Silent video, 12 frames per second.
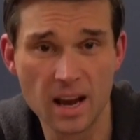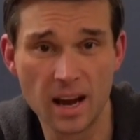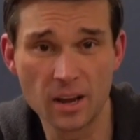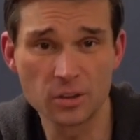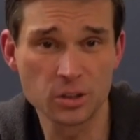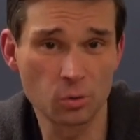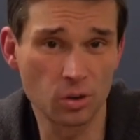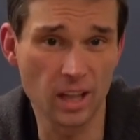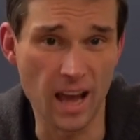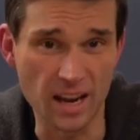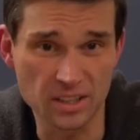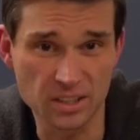I also
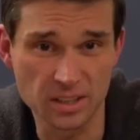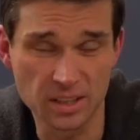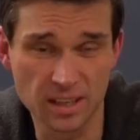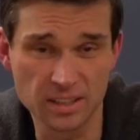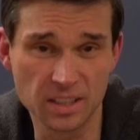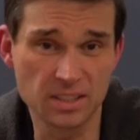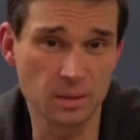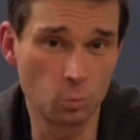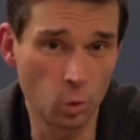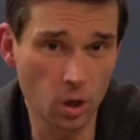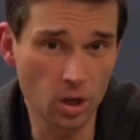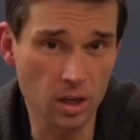relaxed. I did some
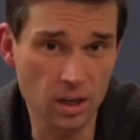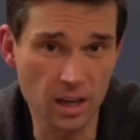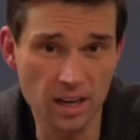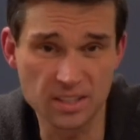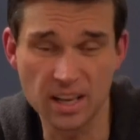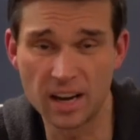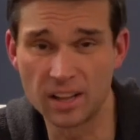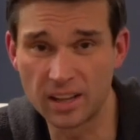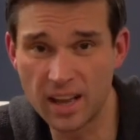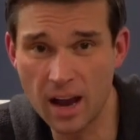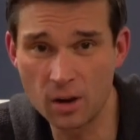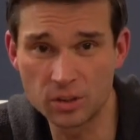work, I sat on the
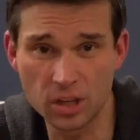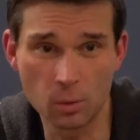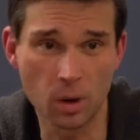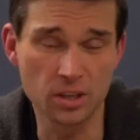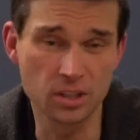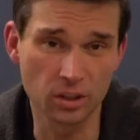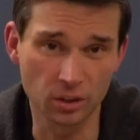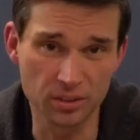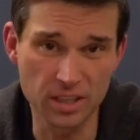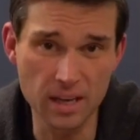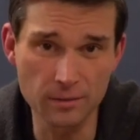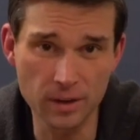couch, I watched a little
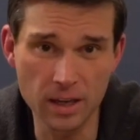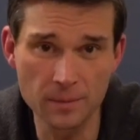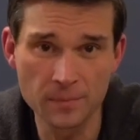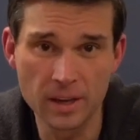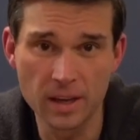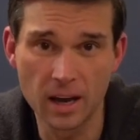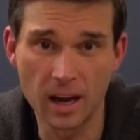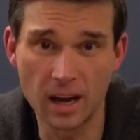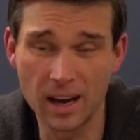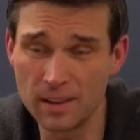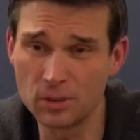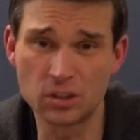TV,
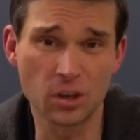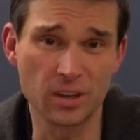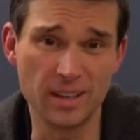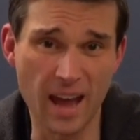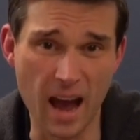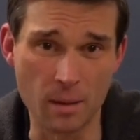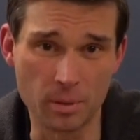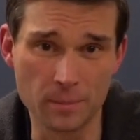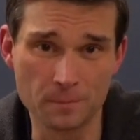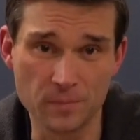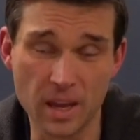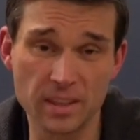I even took a nap.
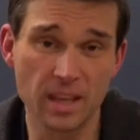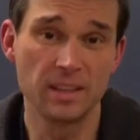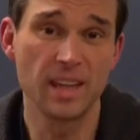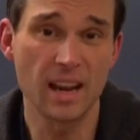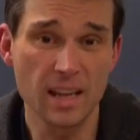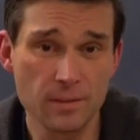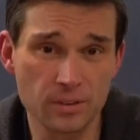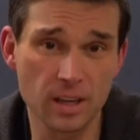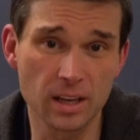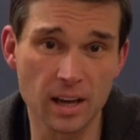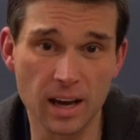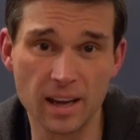And then that
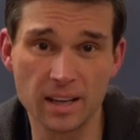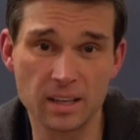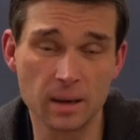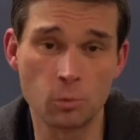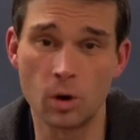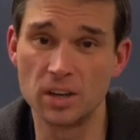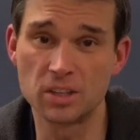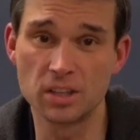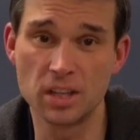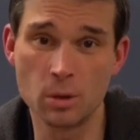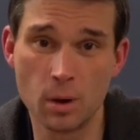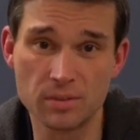evening, I ended up watching
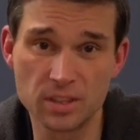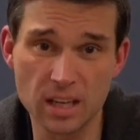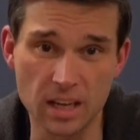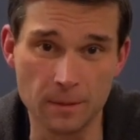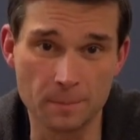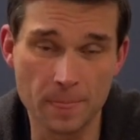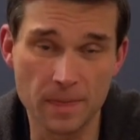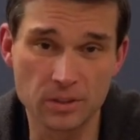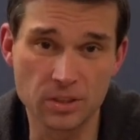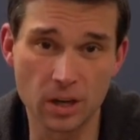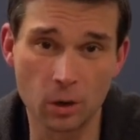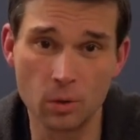the UFC.
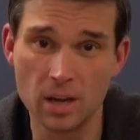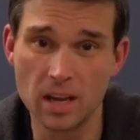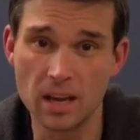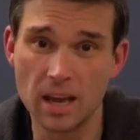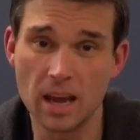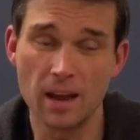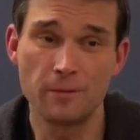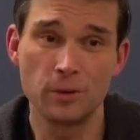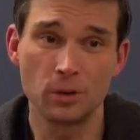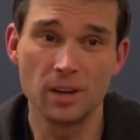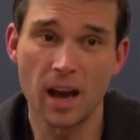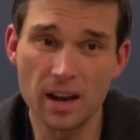So if
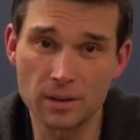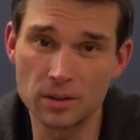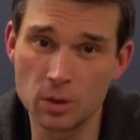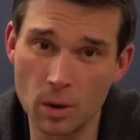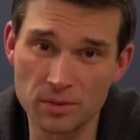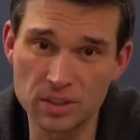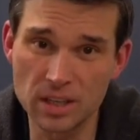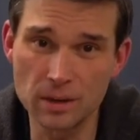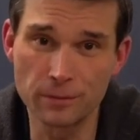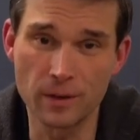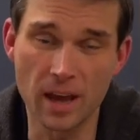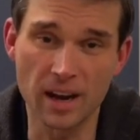you're not a UFC
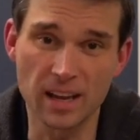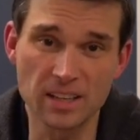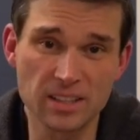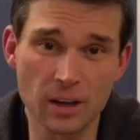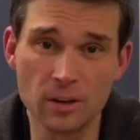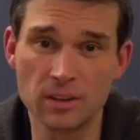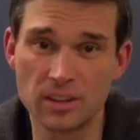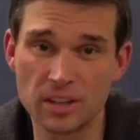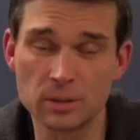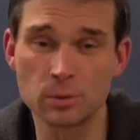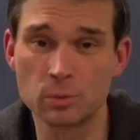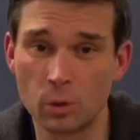fan, I can tell you that
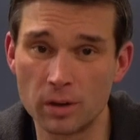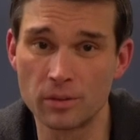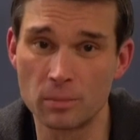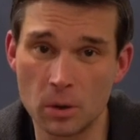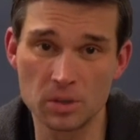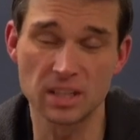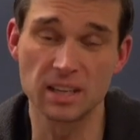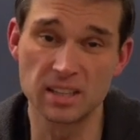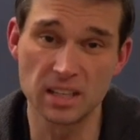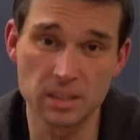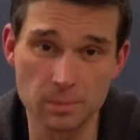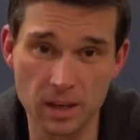this was one of the most
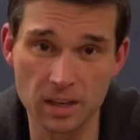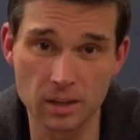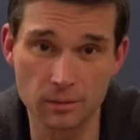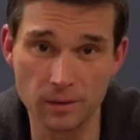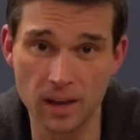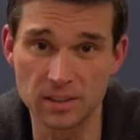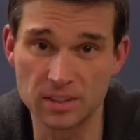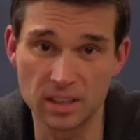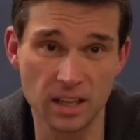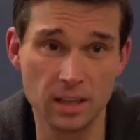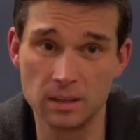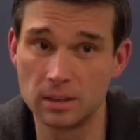anticipated events
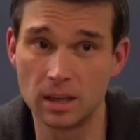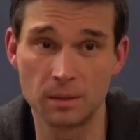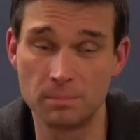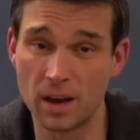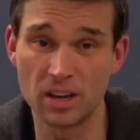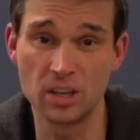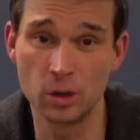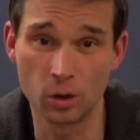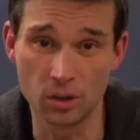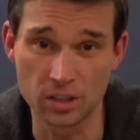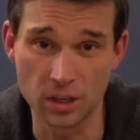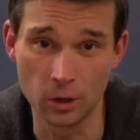in about a year
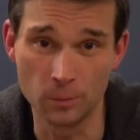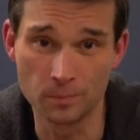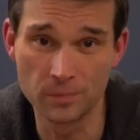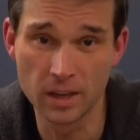or two.